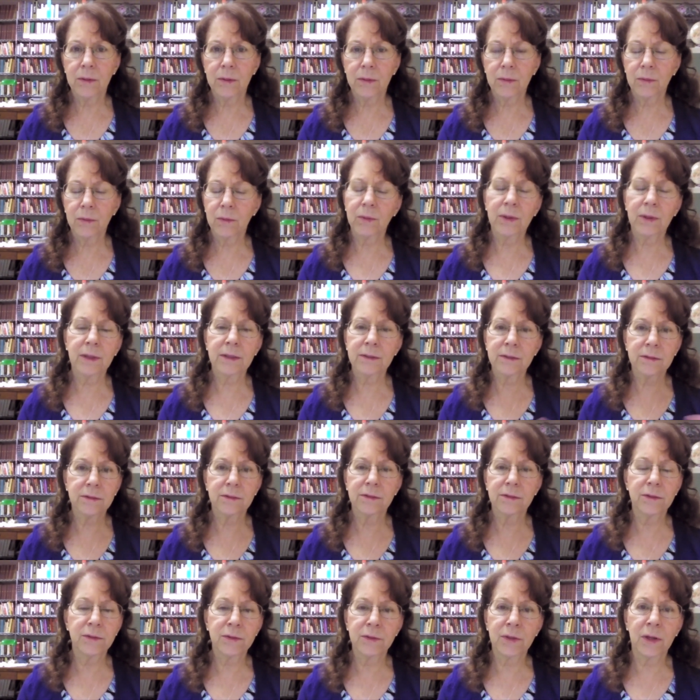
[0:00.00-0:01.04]
once
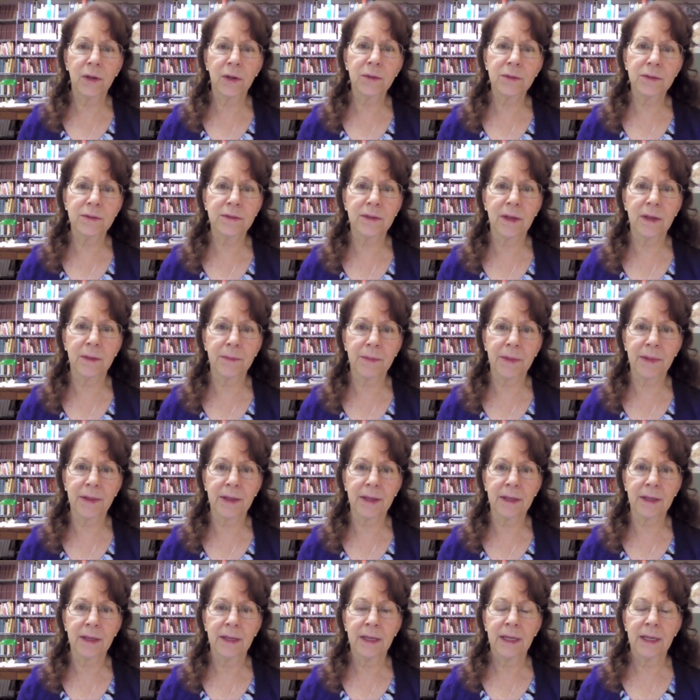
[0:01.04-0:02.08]
you know
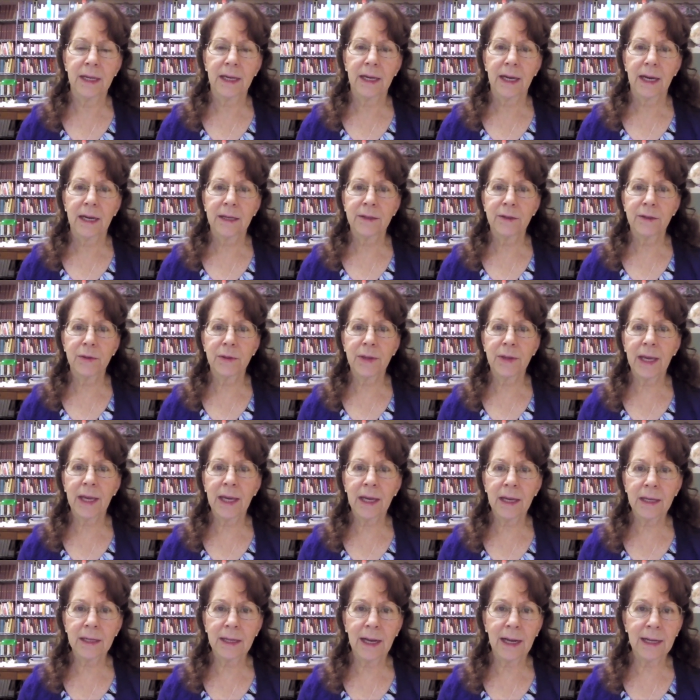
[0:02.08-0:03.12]
something. Uh, you
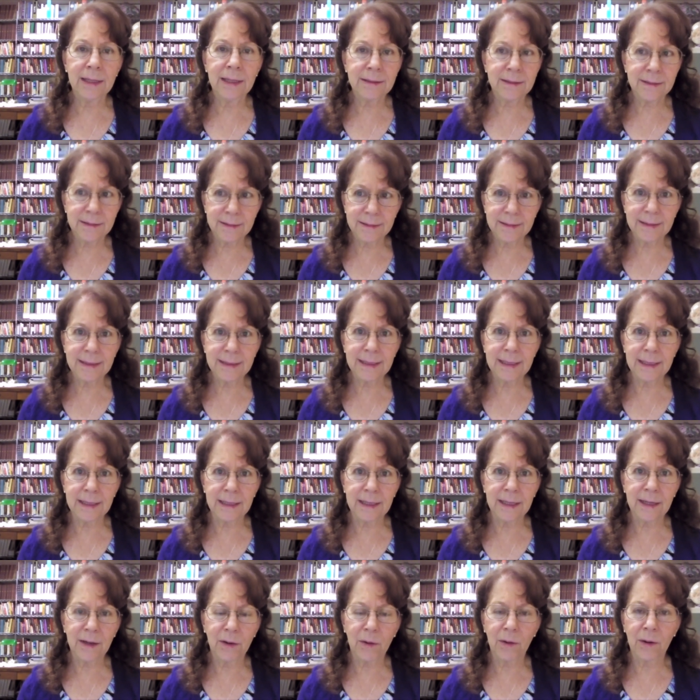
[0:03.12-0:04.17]
can't
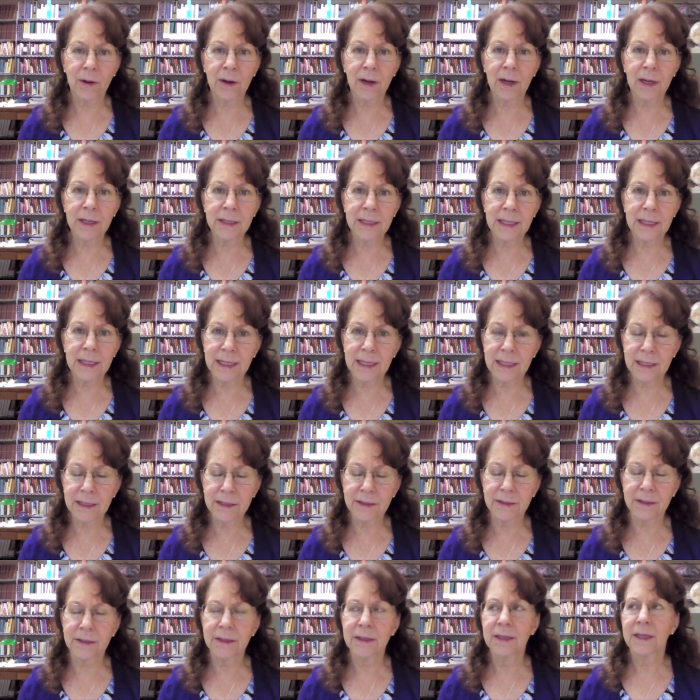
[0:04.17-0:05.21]
unsee or
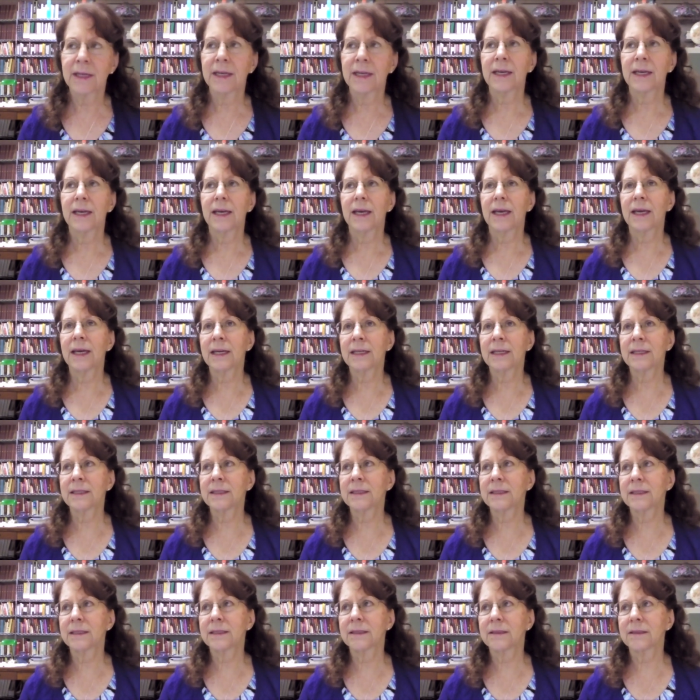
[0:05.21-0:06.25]
unhear.
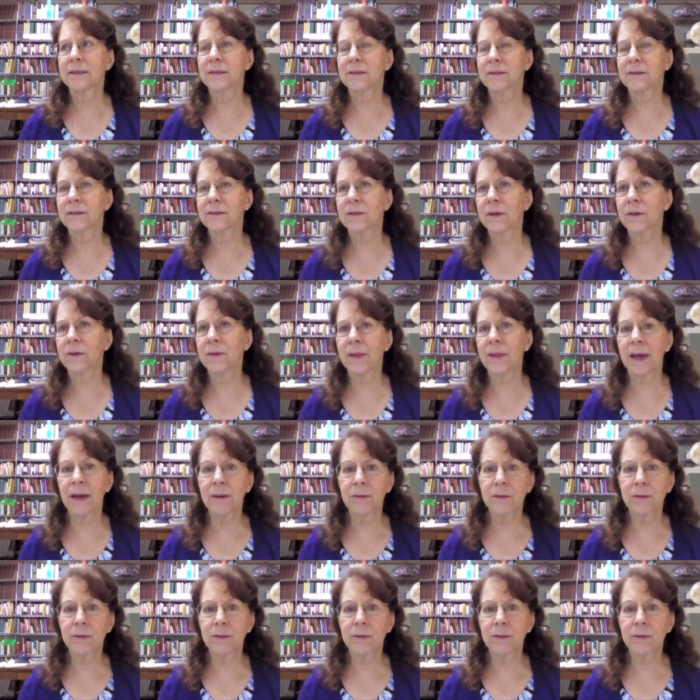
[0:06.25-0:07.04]
And so that